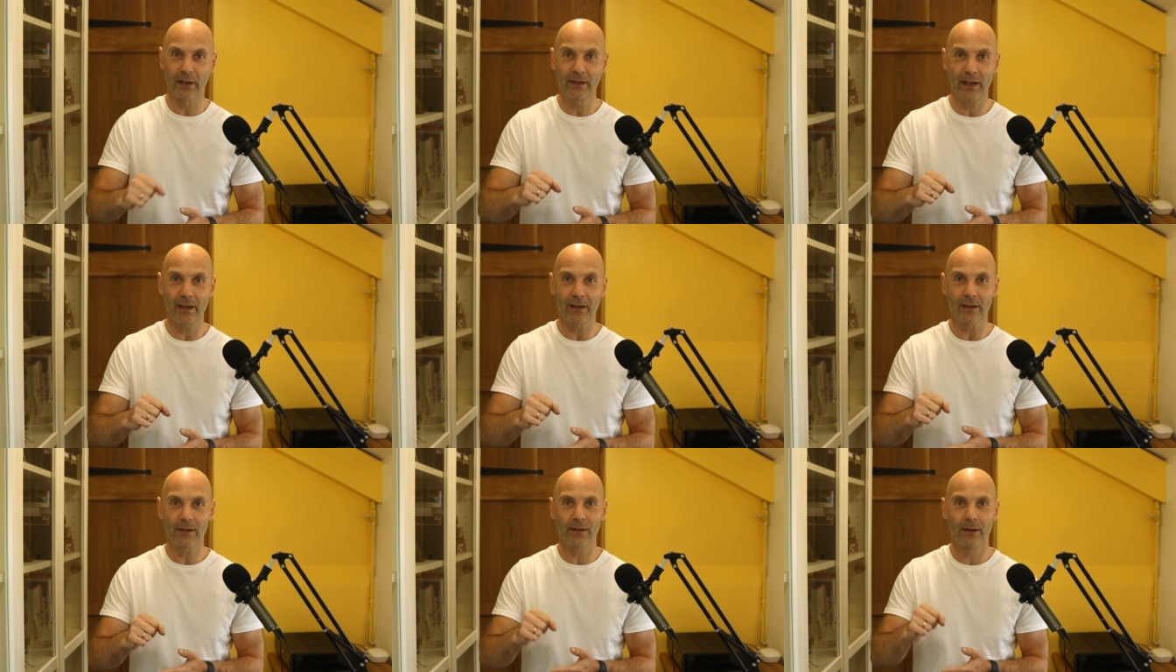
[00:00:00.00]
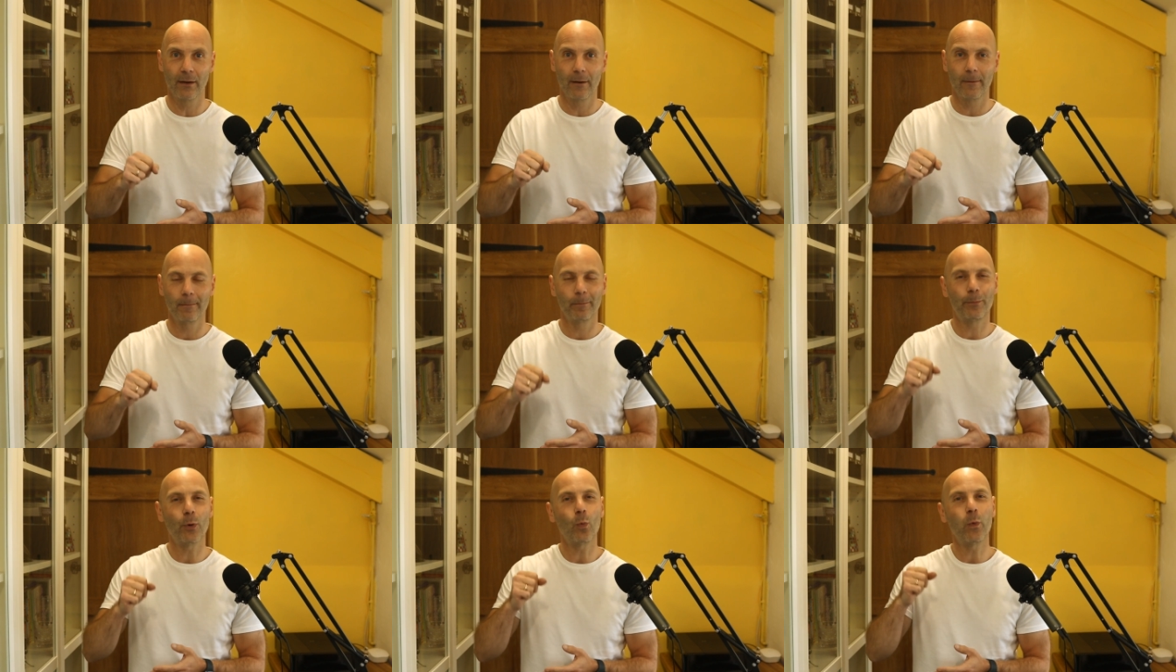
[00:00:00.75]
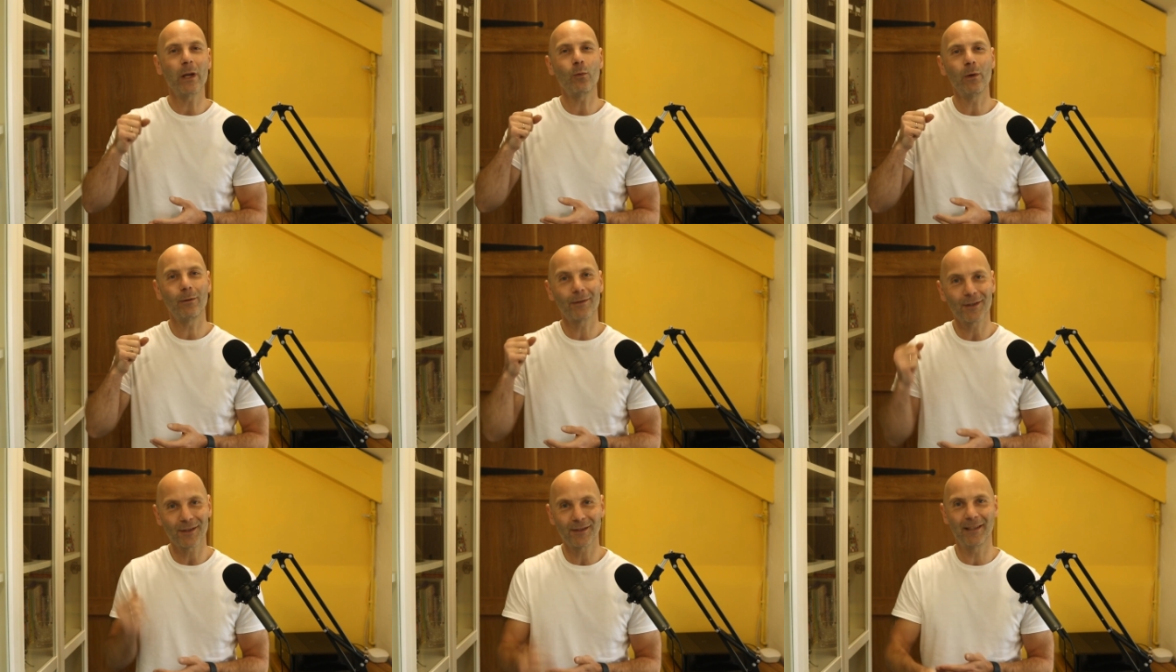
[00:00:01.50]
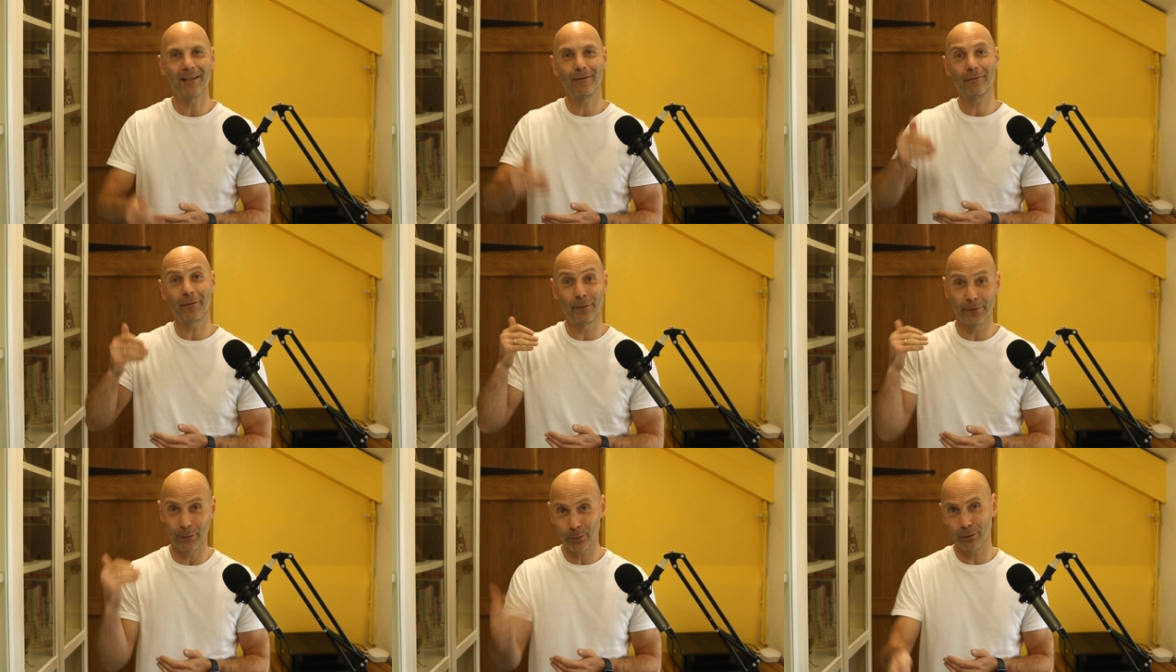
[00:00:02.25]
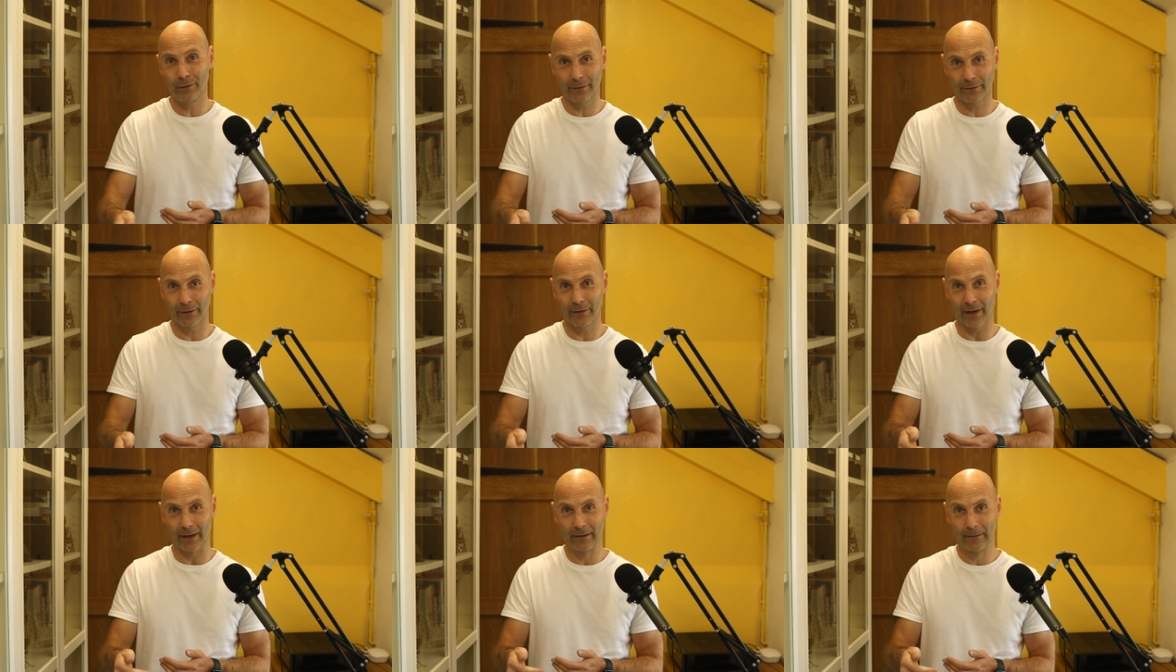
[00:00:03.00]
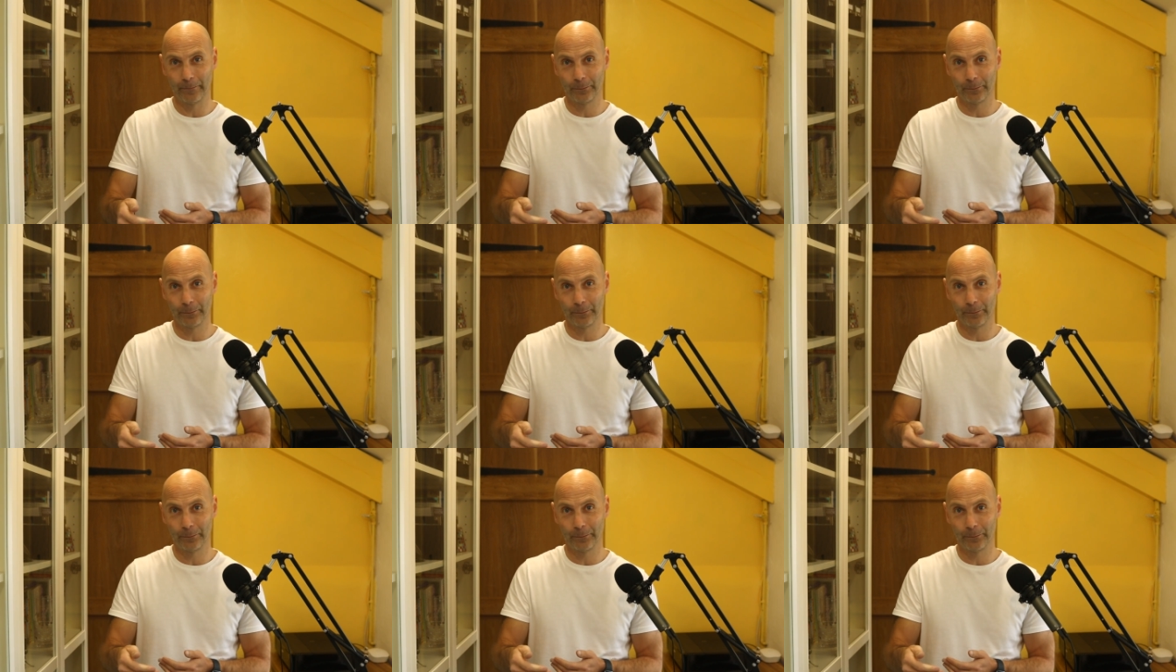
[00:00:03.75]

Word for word: it is, but we will still fall for it.